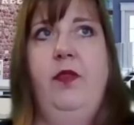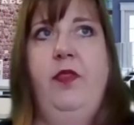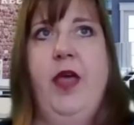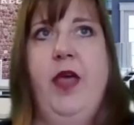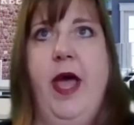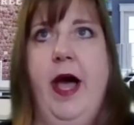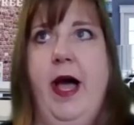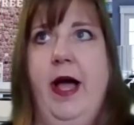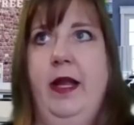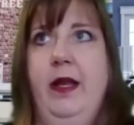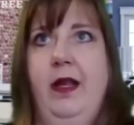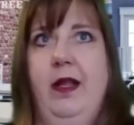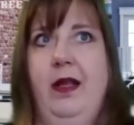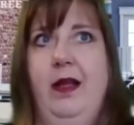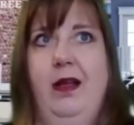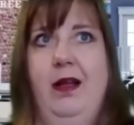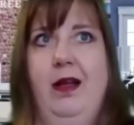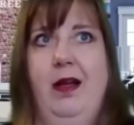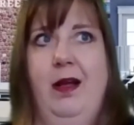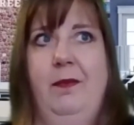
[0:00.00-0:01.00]
that
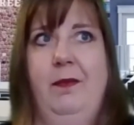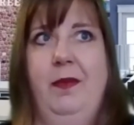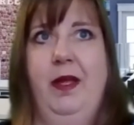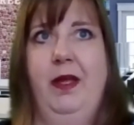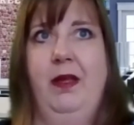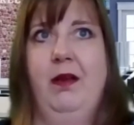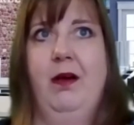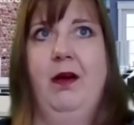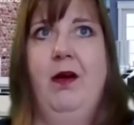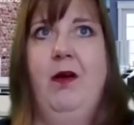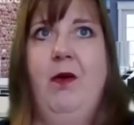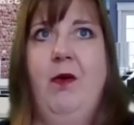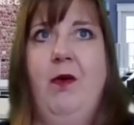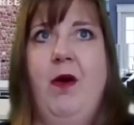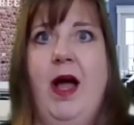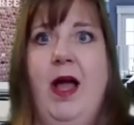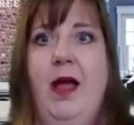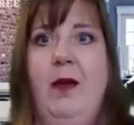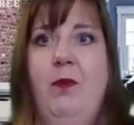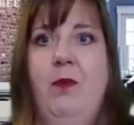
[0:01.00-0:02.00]
I'm like,
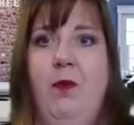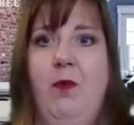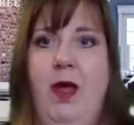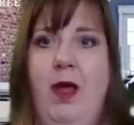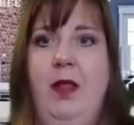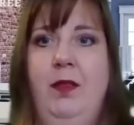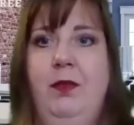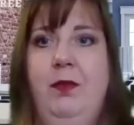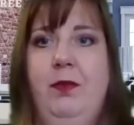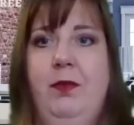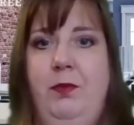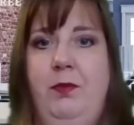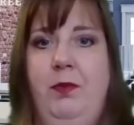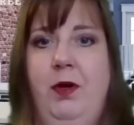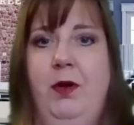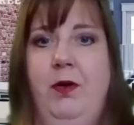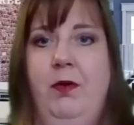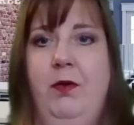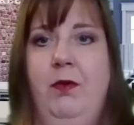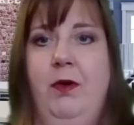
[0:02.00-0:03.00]
oh, I went
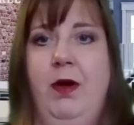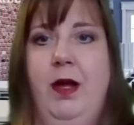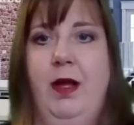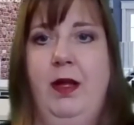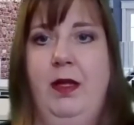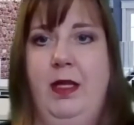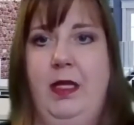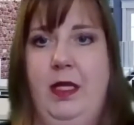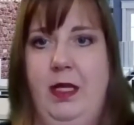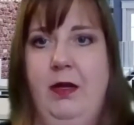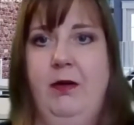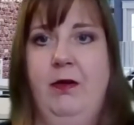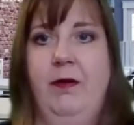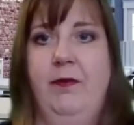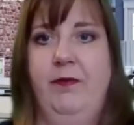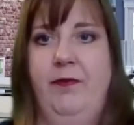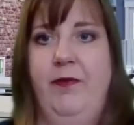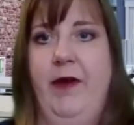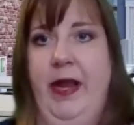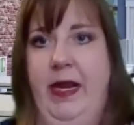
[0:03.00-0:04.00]
through a year
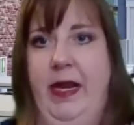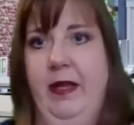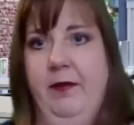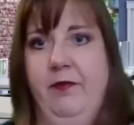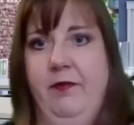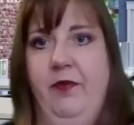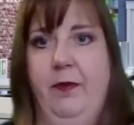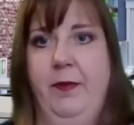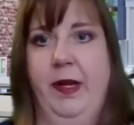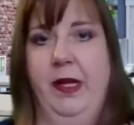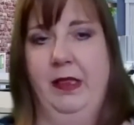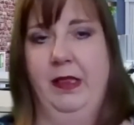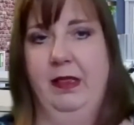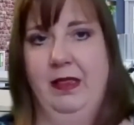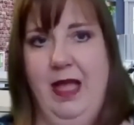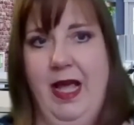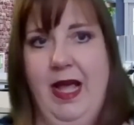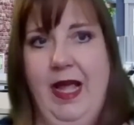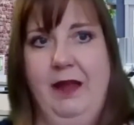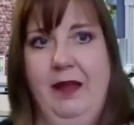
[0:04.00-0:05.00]
of fighting for my
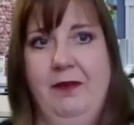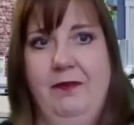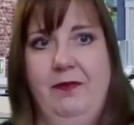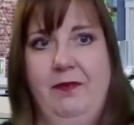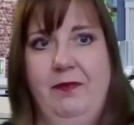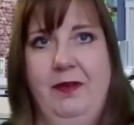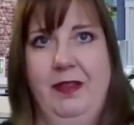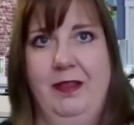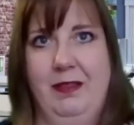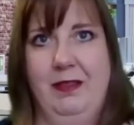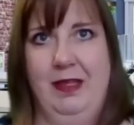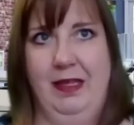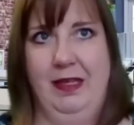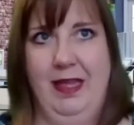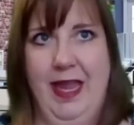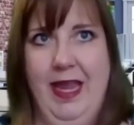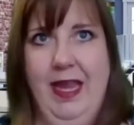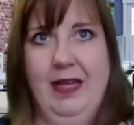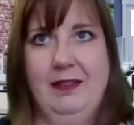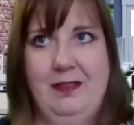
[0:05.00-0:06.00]
life with the
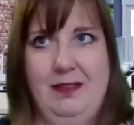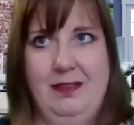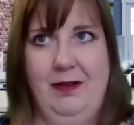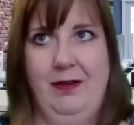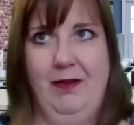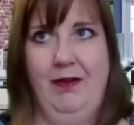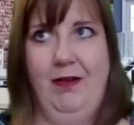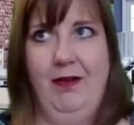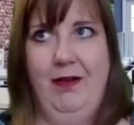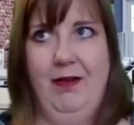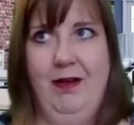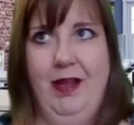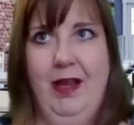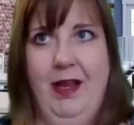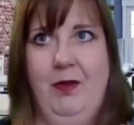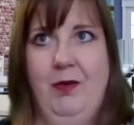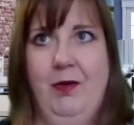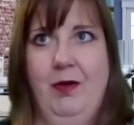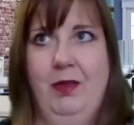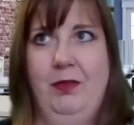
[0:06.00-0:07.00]
cancer
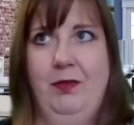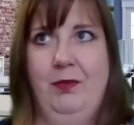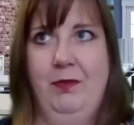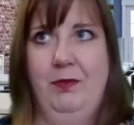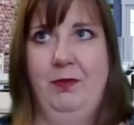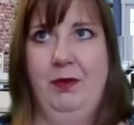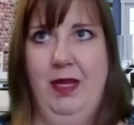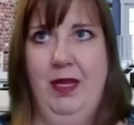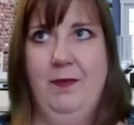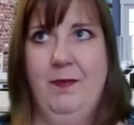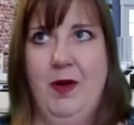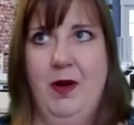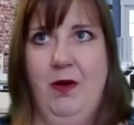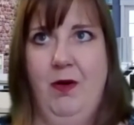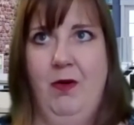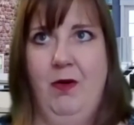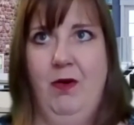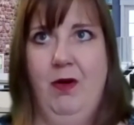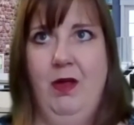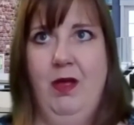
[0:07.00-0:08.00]
and going through
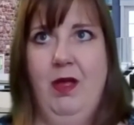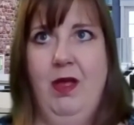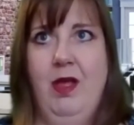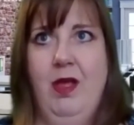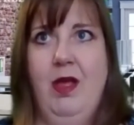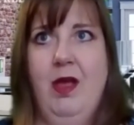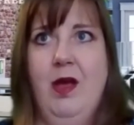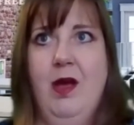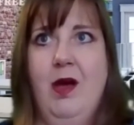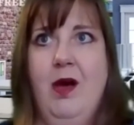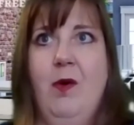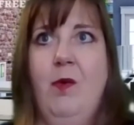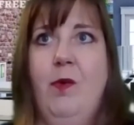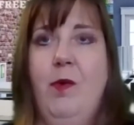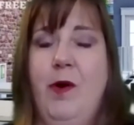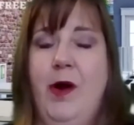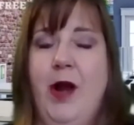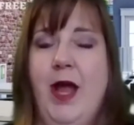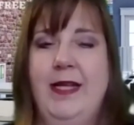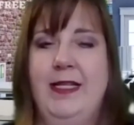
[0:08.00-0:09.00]
chemo
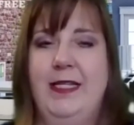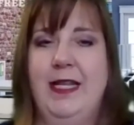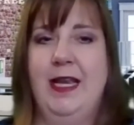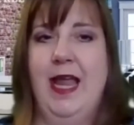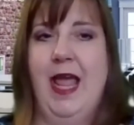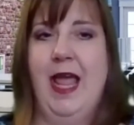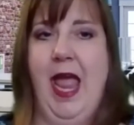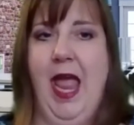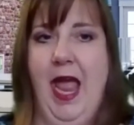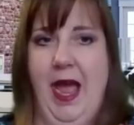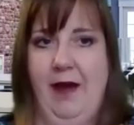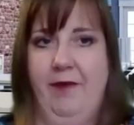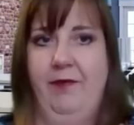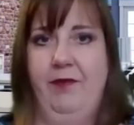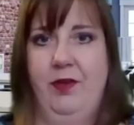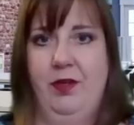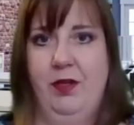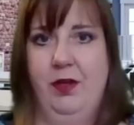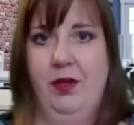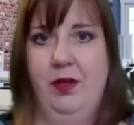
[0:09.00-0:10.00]
where I didn't
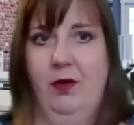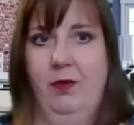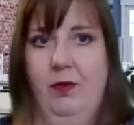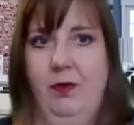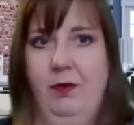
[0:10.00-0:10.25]
have to.